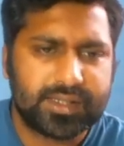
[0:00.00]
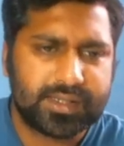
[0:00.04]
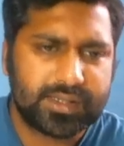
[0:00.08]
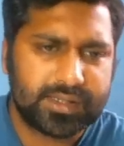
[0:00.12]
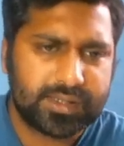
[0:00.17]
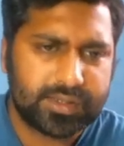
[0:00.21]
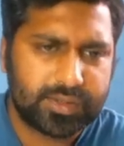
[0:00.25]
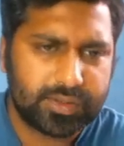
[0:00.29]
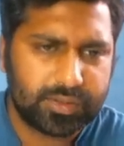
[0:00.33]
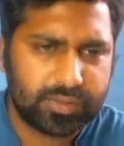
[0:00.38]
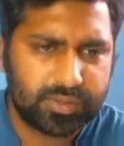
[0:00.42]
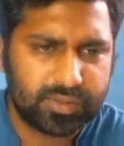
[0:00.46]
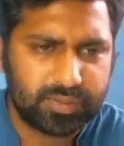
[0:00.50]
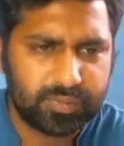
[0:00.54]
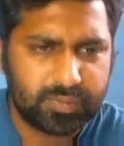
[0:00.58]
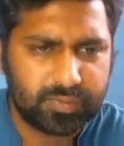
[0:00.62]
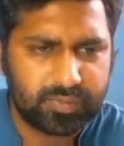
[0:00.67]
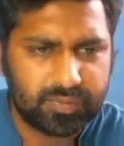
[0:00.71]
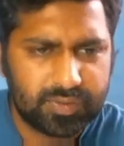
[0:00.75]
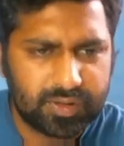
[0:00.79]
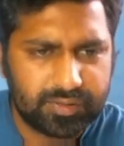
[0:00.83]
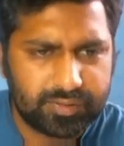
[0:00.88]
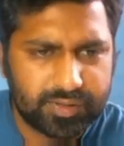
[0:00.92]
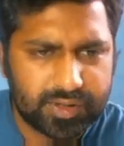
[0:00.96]
So
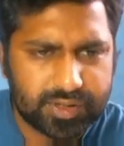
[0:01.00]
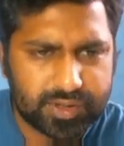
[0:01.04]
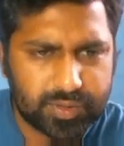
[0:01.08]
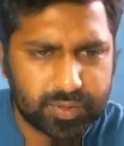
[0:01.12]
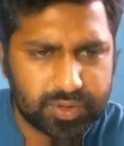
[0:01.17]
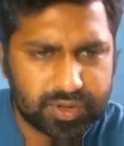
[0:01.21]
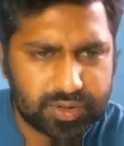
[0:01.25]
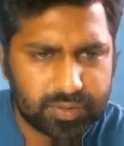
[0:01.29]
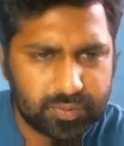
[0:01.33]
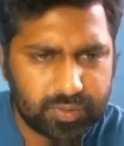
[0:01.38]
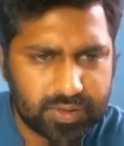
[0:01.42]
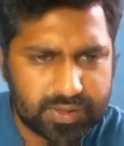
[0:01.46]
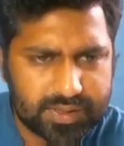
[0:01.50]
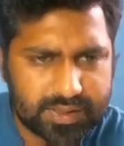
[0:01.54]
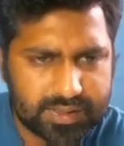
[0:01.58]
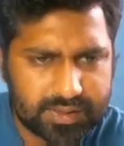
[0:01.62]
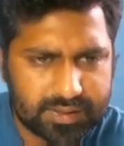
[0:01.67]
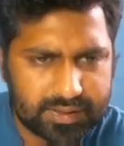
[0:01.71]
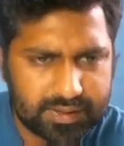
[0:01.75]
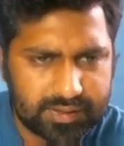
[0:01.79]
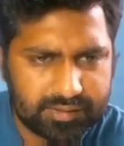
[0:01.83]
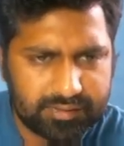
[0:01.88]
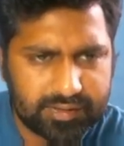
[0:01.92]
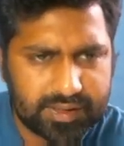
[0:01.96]
the first question was,
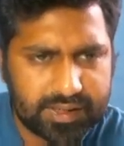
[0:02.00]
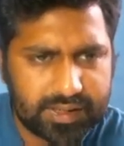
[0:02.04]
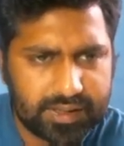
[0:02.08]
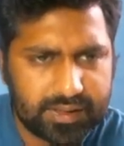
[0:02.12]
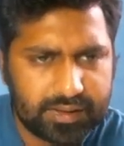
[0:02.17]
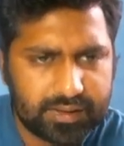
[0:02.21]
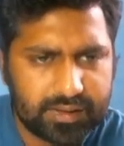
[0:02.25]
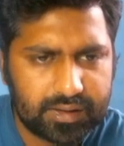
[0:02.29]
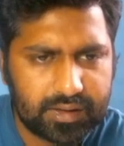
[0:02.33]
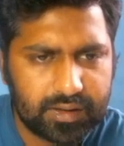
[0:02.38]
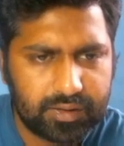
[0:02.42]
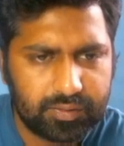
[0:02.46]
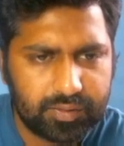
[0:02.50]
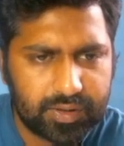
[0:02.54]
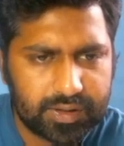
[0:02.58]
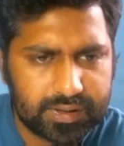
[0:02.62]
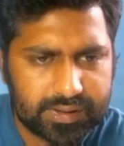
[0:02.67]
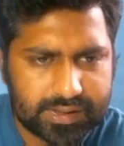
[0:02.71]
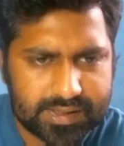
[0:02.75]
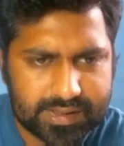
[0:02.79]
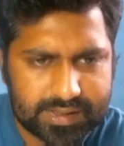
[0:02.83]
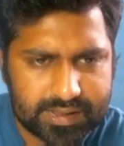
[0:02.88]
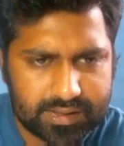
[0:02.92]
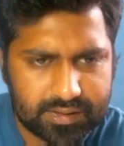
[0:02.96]
if I convert
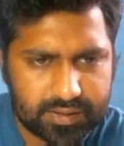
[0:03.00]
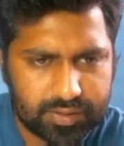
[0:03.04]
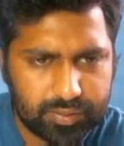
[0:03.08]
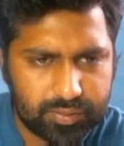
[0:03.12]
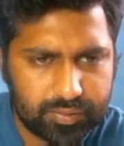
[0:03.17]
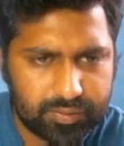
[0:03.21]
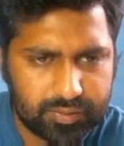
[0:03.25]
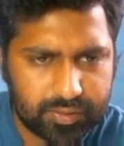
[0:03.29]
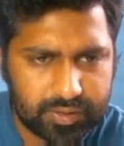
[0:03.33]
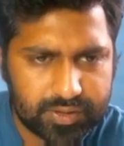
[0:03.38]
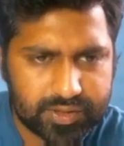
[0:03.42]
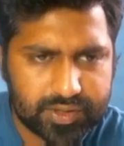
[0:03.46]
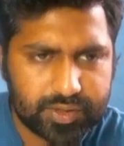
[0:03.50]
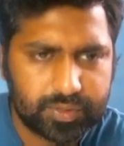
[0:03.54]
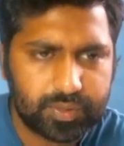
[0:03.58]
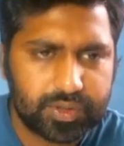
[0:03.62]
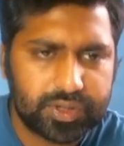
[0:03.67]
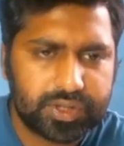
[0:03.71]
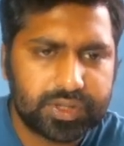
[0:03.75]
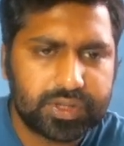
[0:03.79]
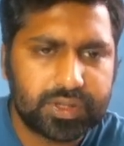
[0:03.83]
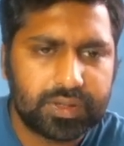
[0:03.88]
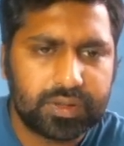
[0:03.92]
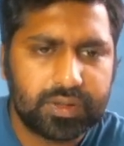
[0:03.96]
this into first
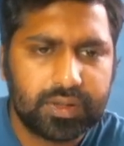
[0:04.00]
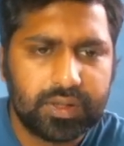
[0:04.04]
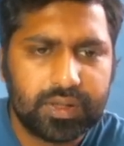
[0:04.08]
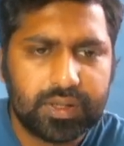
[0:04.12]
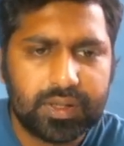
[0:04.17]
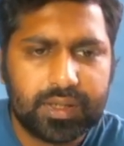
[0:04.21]
question,